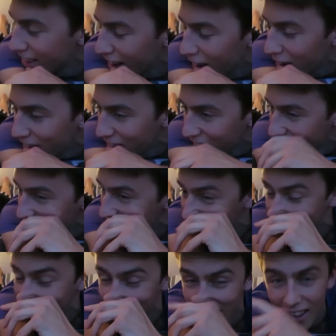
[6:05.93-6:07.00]
So,
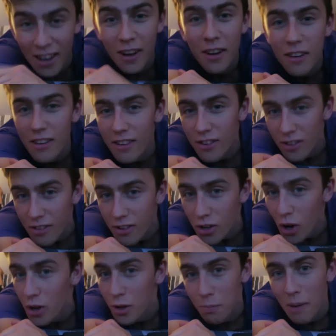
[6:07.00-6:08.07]

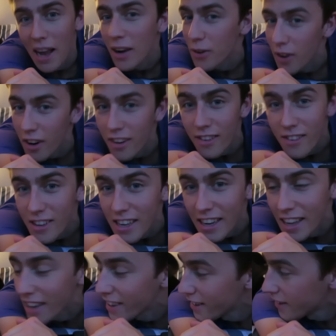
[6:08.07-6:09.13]
Josh bailed on us, didn't he?